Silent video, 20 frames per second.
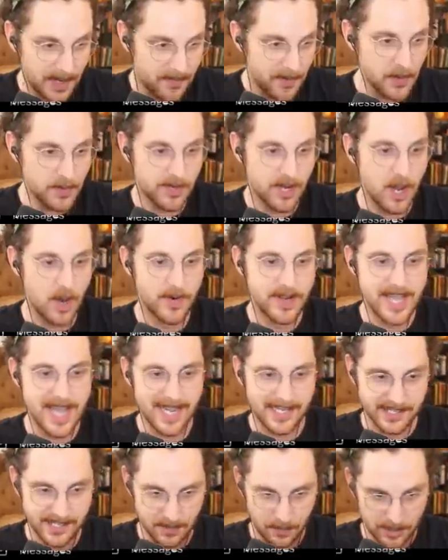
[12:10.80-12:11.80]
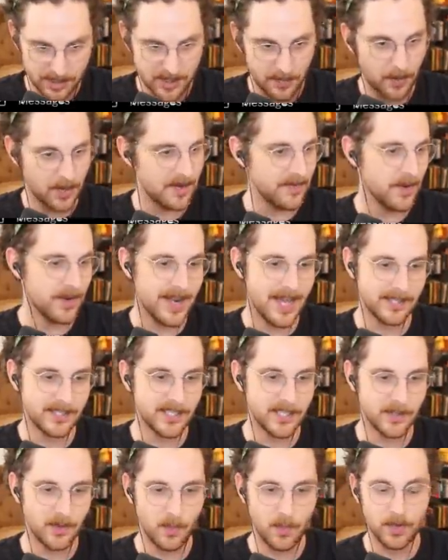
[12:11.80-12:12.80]
if you don't, he asks him, What's the point of you
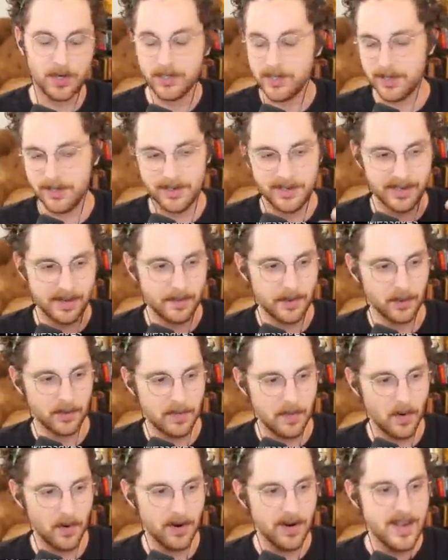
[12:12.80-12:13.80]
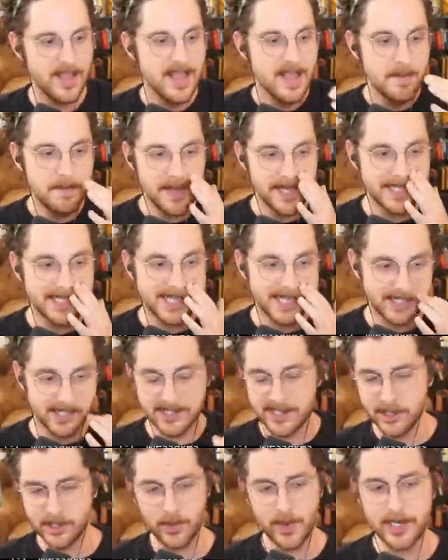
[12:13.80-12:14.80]
announcing to the world other than to milk more? Myth says the
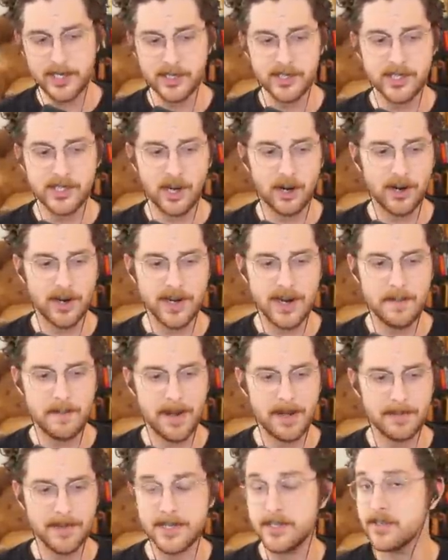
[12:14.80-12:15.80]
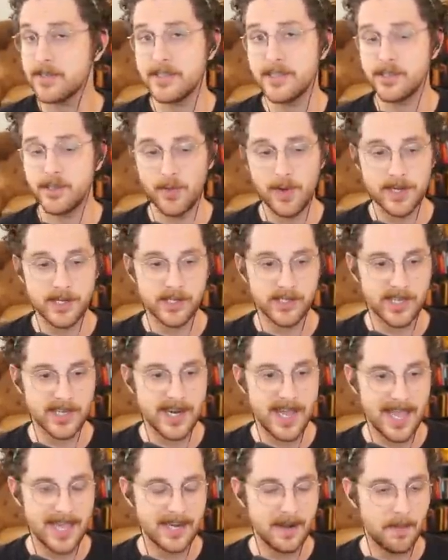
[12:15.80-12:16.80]
situation started in public, so the situation's
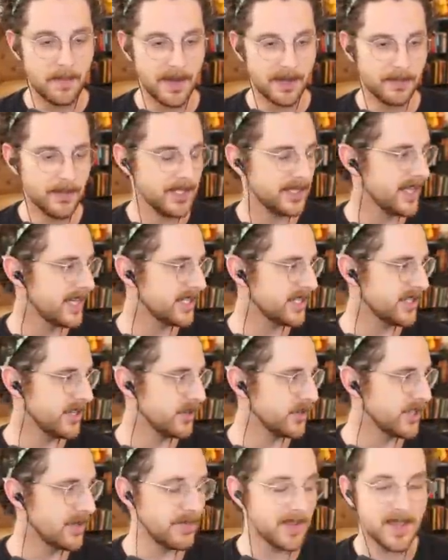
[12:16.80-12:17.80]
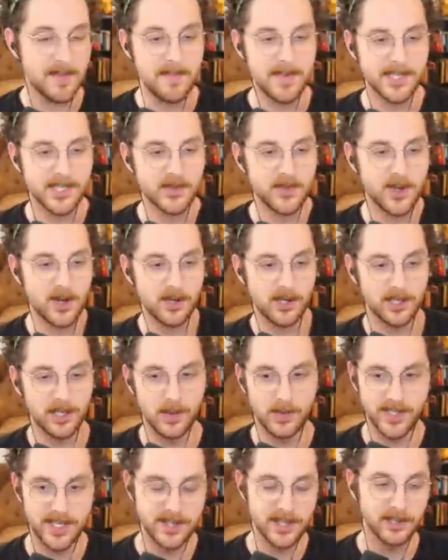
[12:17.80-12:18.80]
going to end in public. That's you know, something in business we call
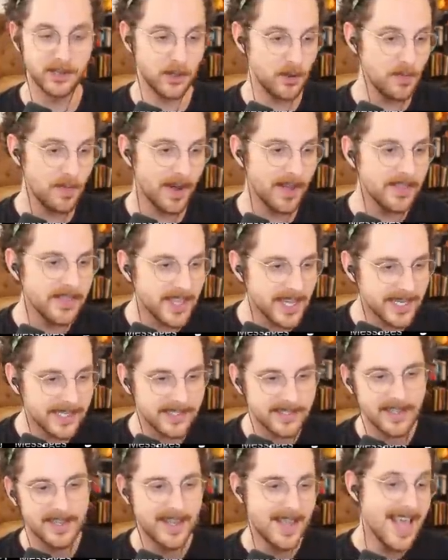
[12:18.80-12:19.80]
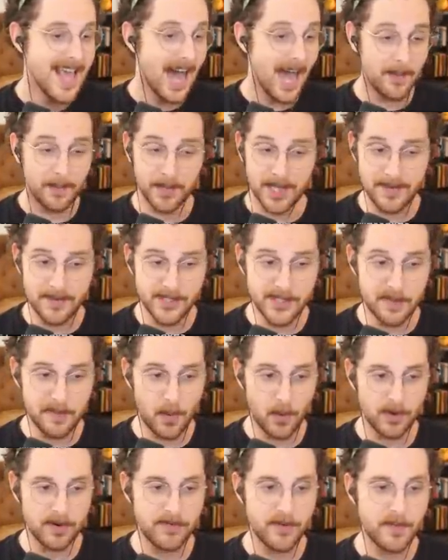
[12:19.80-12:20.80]
closing the loop on things. I believe it's
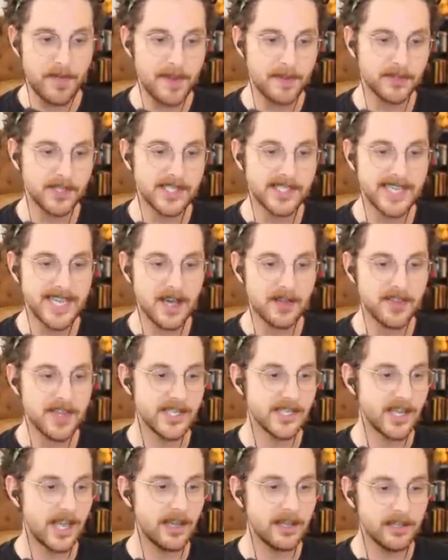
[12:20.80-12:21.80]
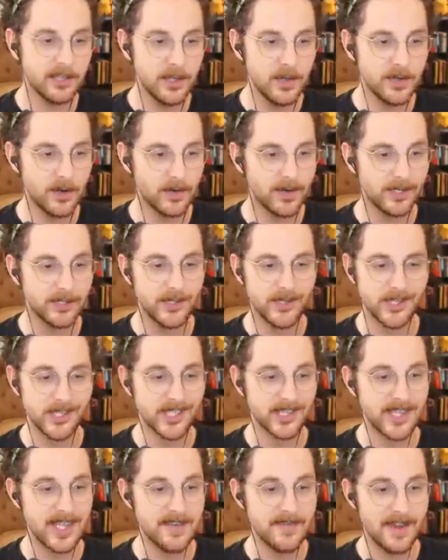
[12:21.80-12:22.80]
important for people to see how things conclude, or else you
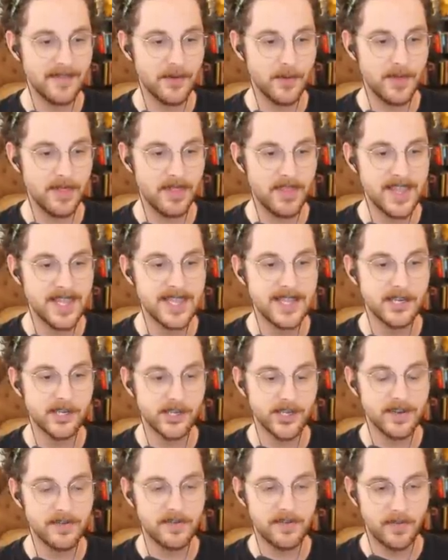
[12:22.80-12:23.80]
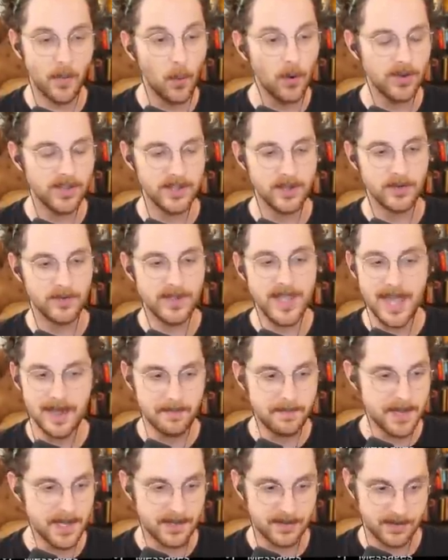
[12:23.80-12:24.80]
just leave everyone thinking shit for you.
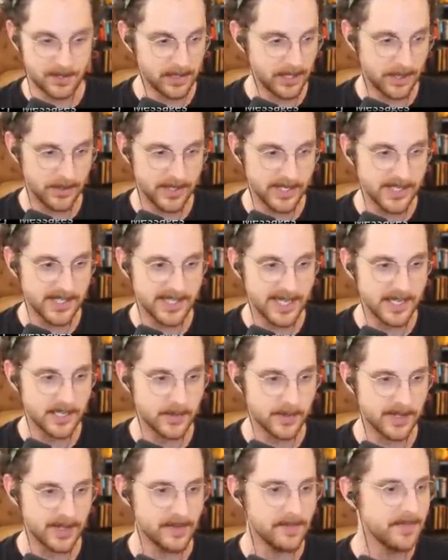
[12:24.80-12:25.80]
Yeah, be clear and concise with it.